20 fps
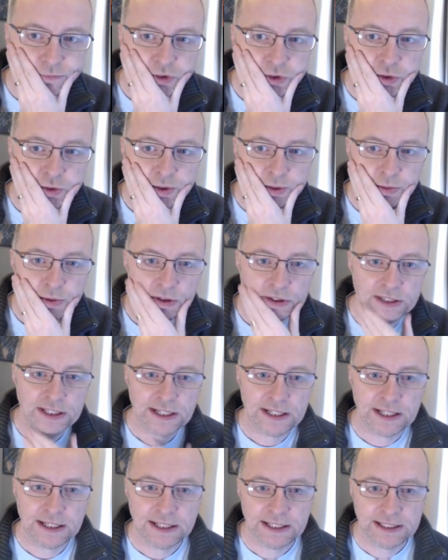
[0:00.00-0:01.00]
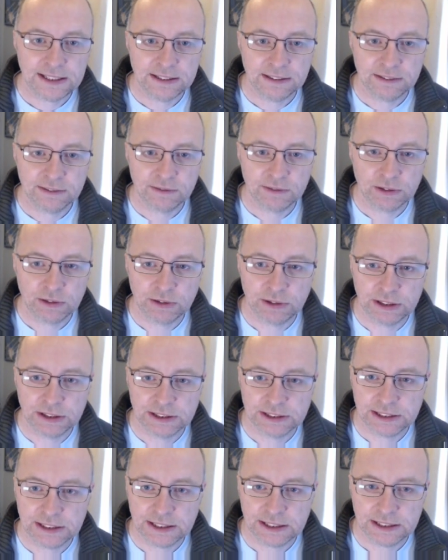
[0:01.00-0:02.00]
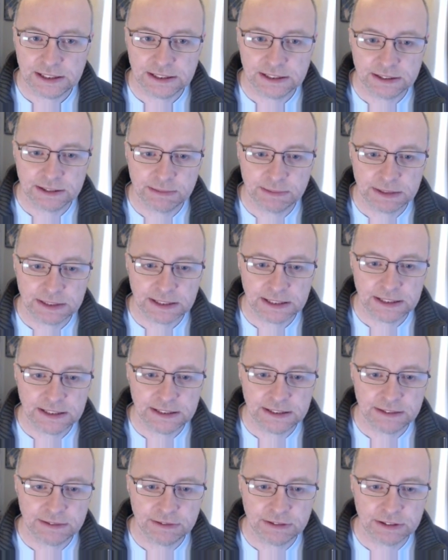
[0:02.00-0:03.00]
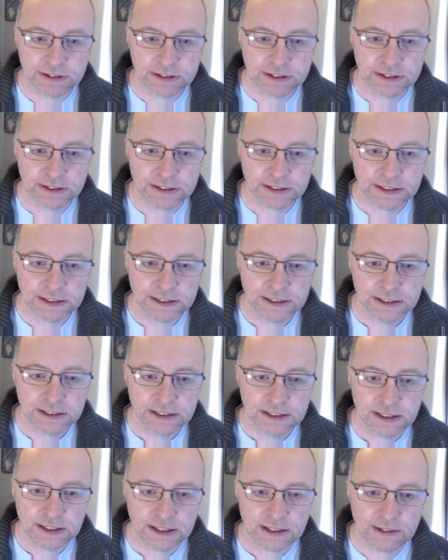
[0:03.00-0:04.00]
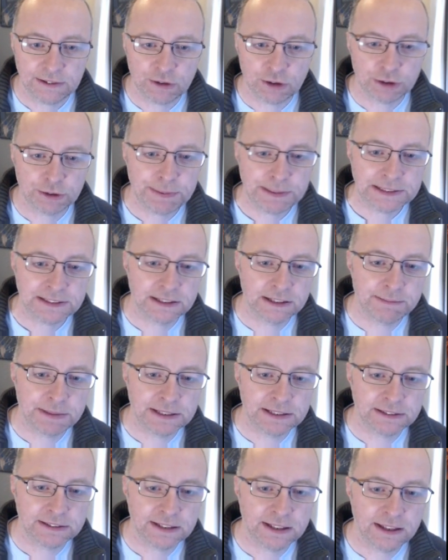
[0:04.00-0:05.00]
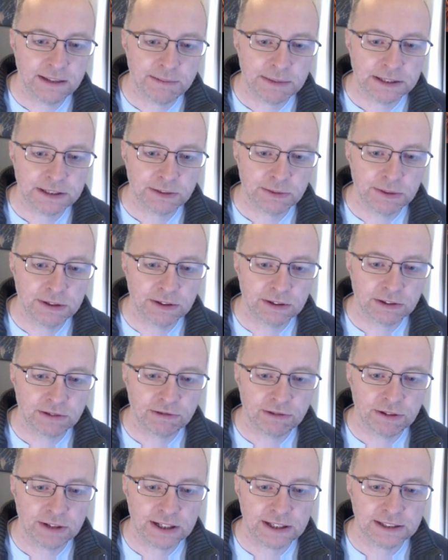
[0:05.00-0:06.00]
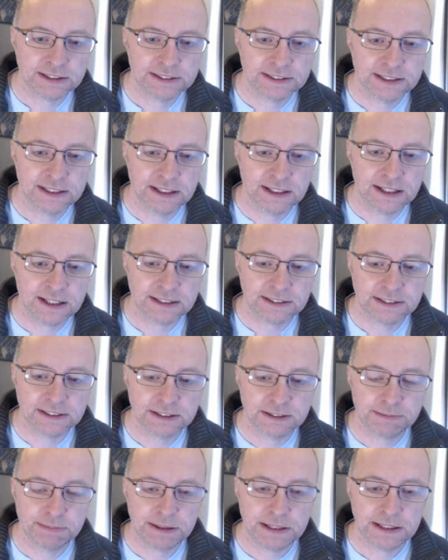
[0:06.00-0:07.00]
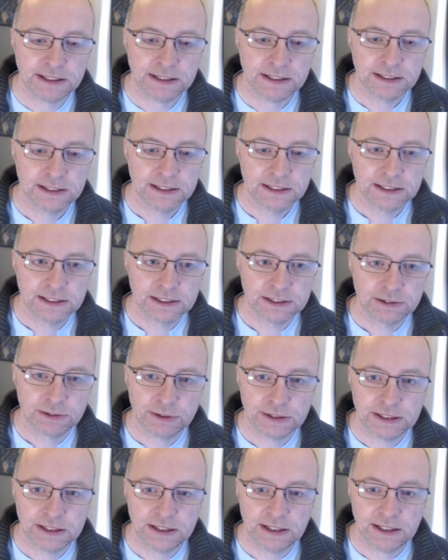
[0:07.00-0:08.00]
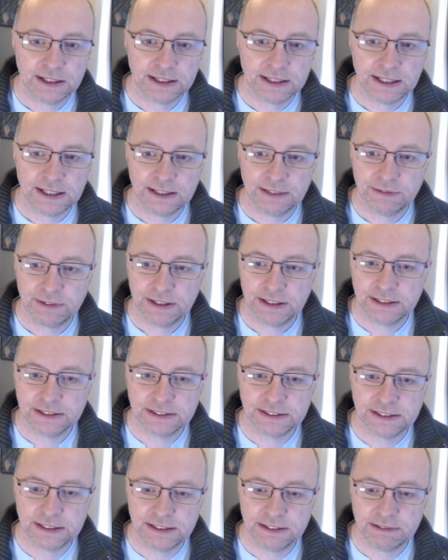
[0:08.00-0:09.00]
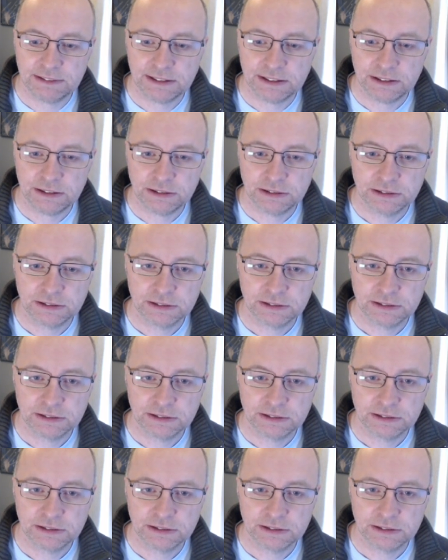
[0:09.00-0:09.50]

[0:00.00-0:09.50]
Do I want that 8 or this 8? It doesn't make any difference, does it? I've got a special ability that makes me look through that and see that that's a spare. So I'd like that. If I had a 0...